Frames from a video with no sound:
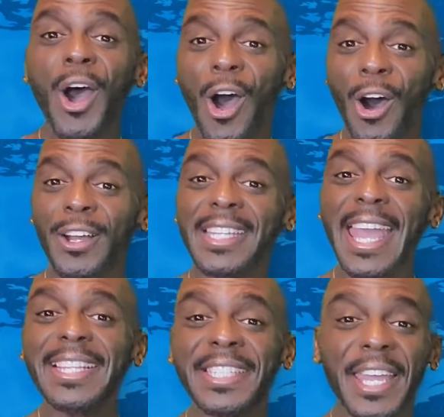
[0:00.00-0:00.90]
August
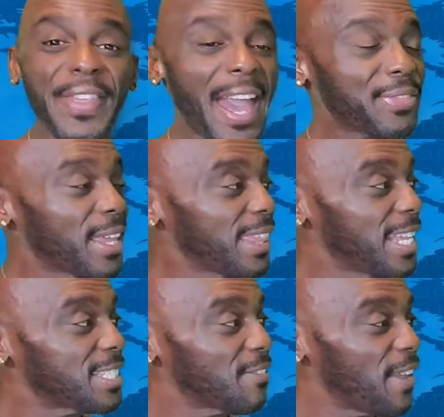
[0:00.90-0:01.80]
18th at the Lee
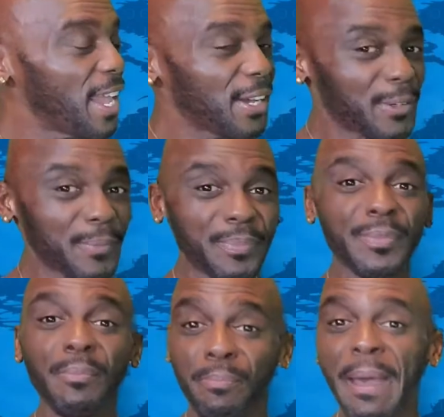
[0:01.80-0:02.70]
Seville
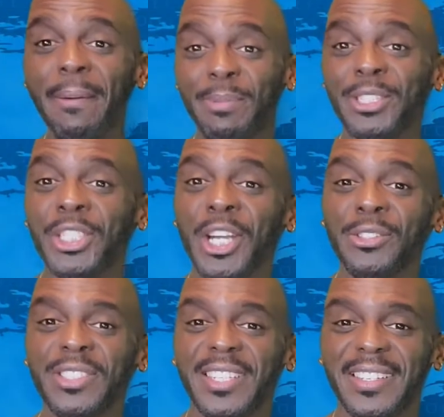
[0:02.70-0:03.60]
Baptist
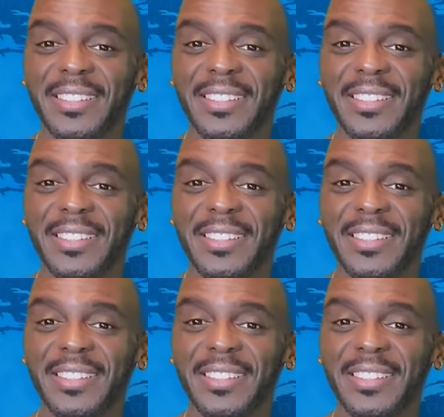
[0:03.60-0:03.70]
Church.